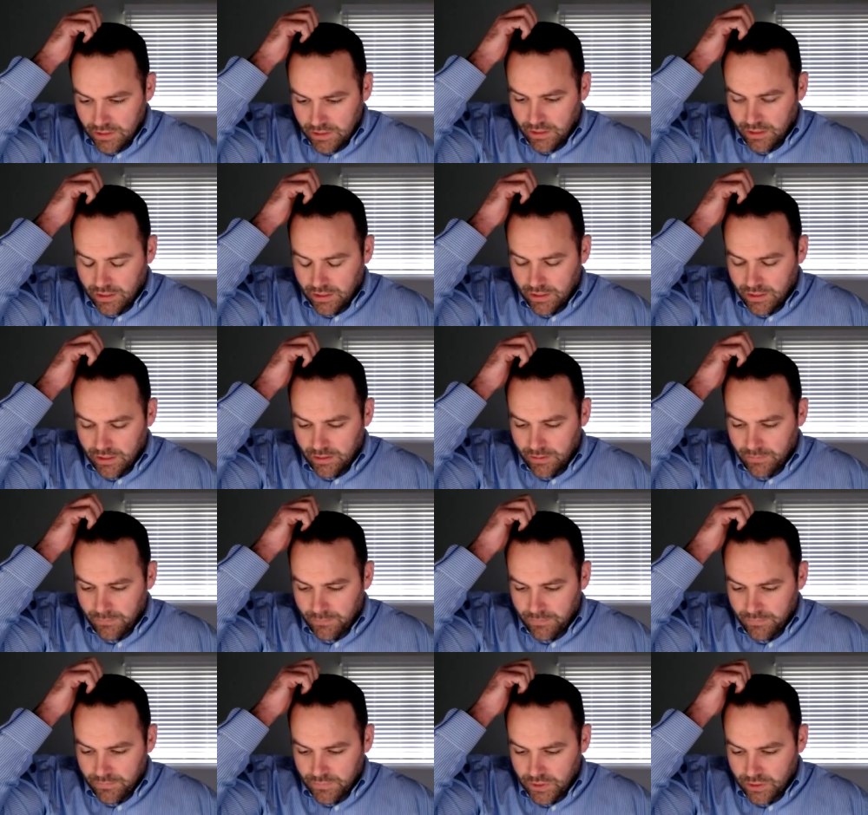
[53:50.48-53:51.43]
Um,
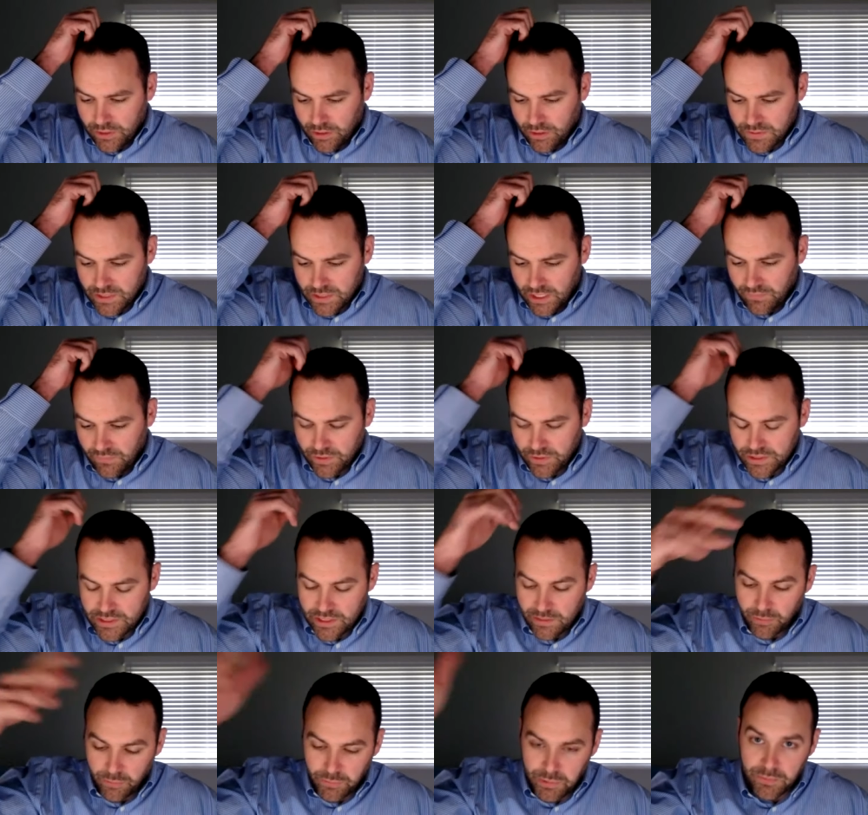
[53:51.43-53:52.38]
you know, take for
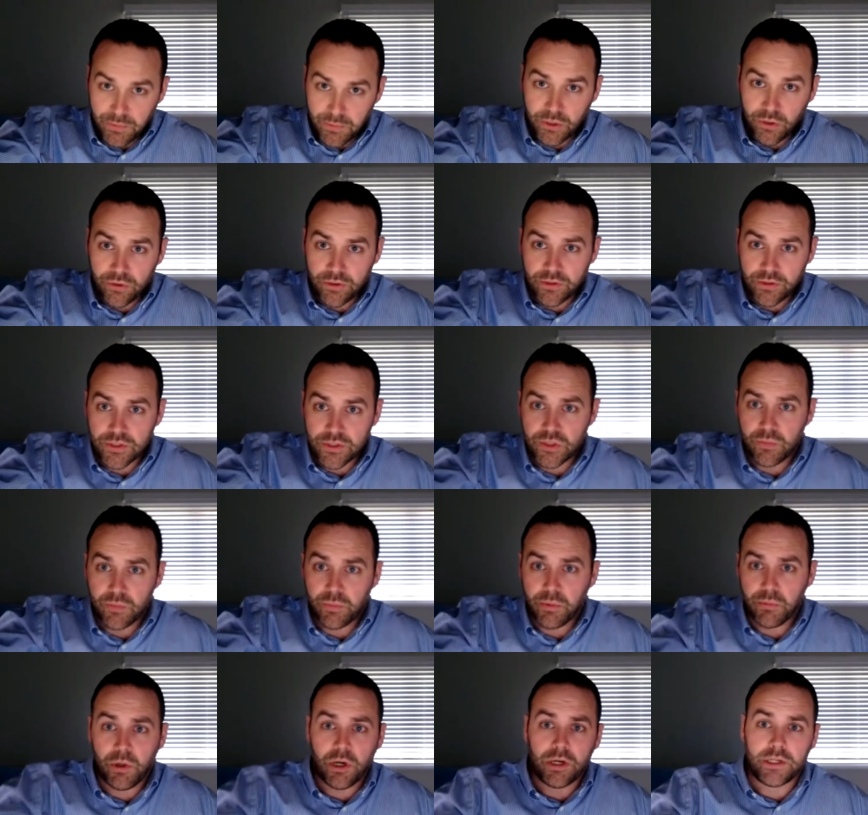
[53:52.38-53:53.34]
example people going to the
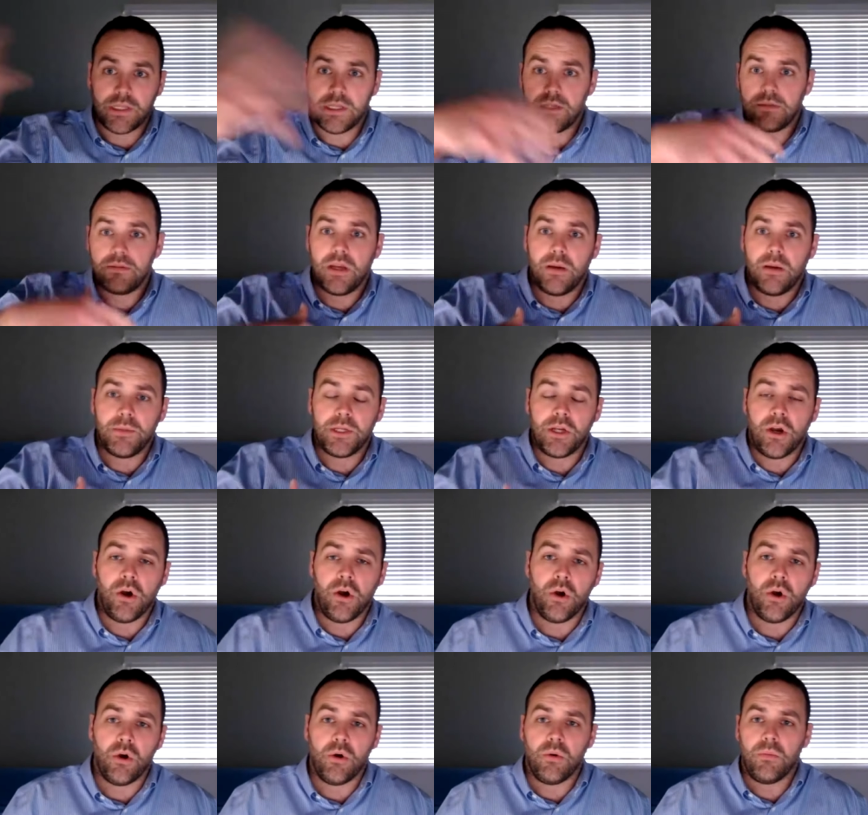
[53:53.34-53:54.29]
supermarket, coming
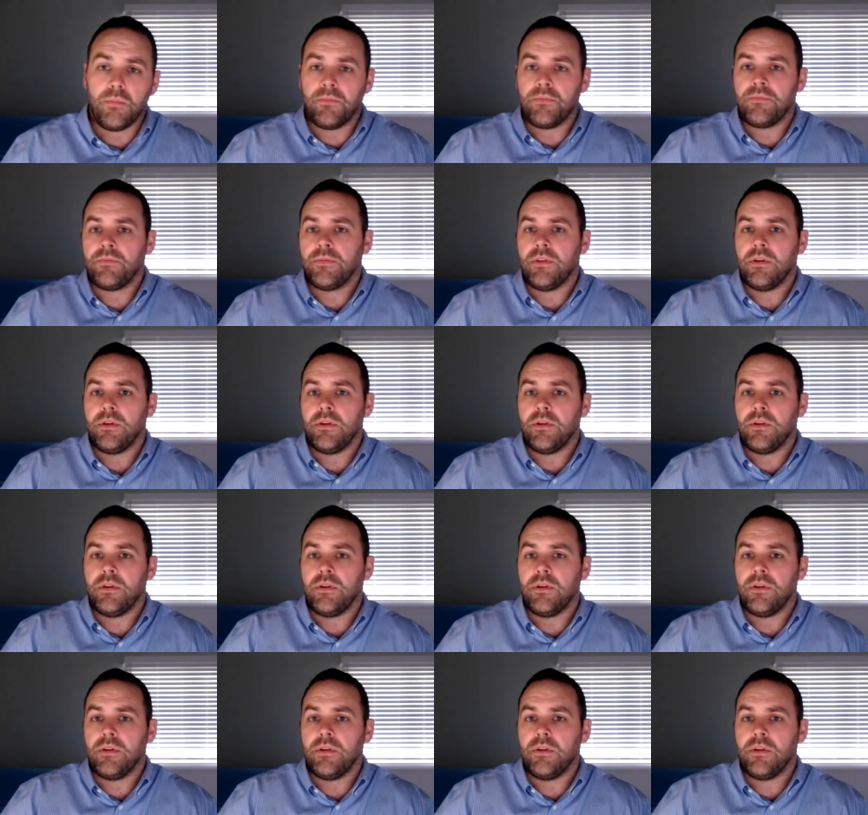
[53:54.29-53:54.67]
home,